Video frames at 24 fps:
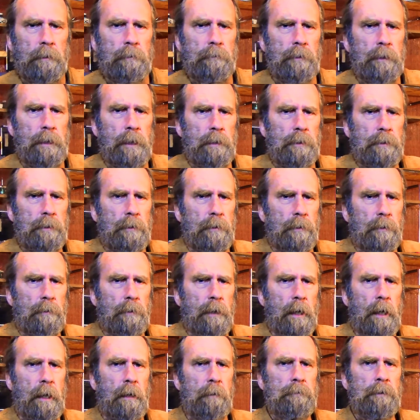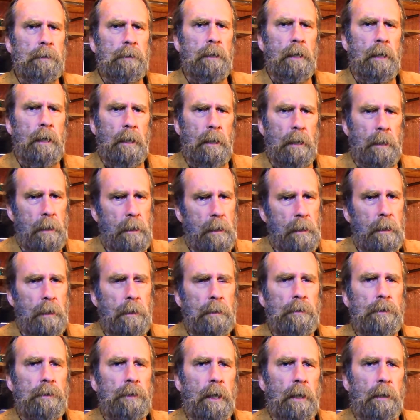traditional crafts,
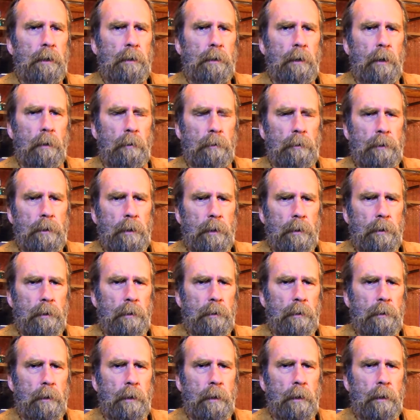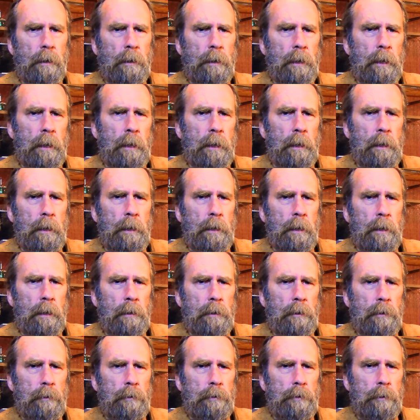check her out. Her
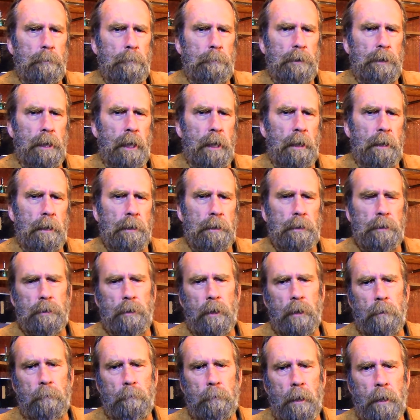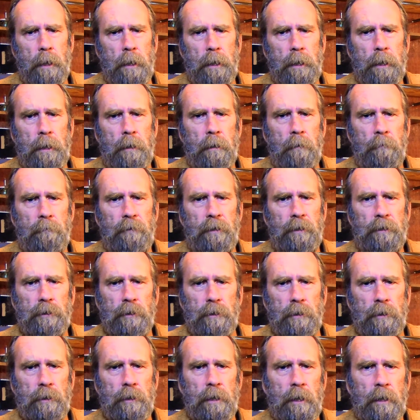YouTube channel is on my
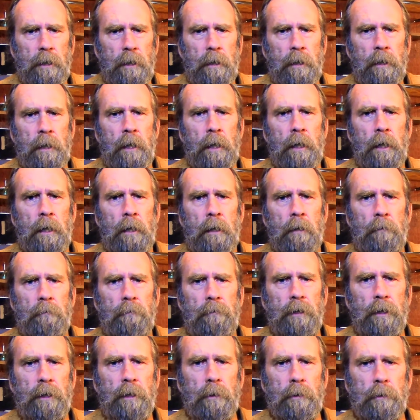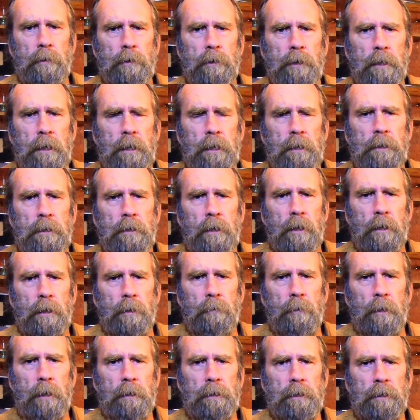featured videos list on the
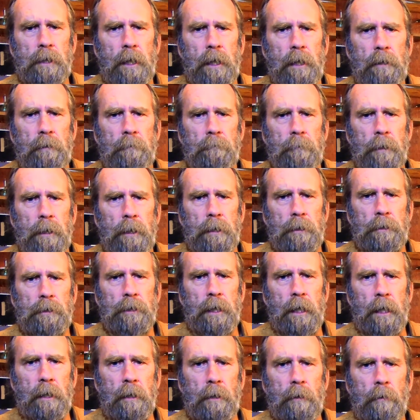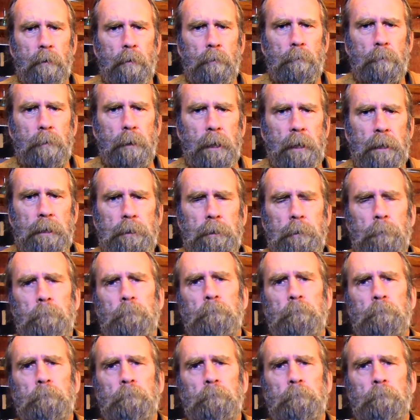right side of my channel homepage.